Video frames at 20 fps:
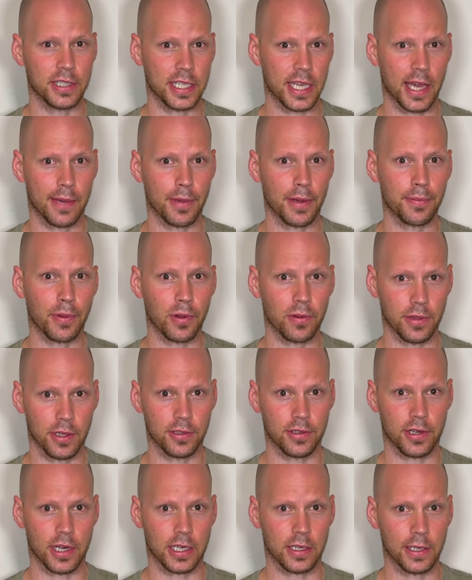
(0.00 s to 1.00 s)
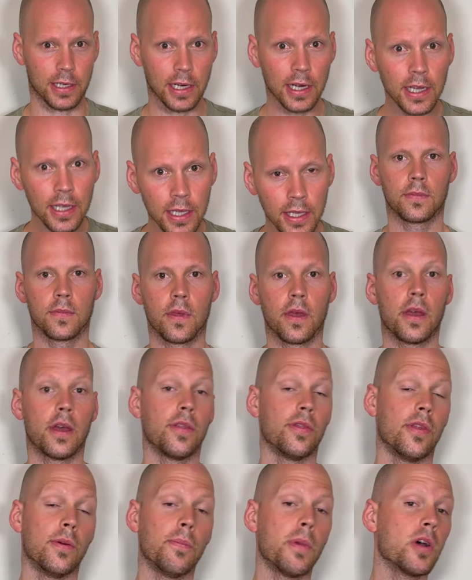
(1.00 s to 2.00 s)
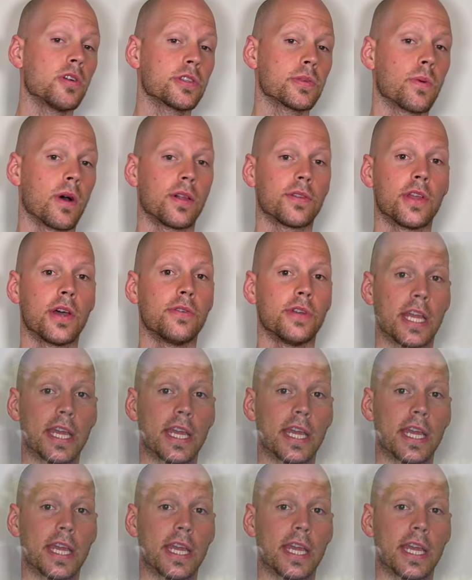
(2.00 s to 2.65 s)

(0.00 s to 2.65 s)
time I pulled the trigger. The most well-known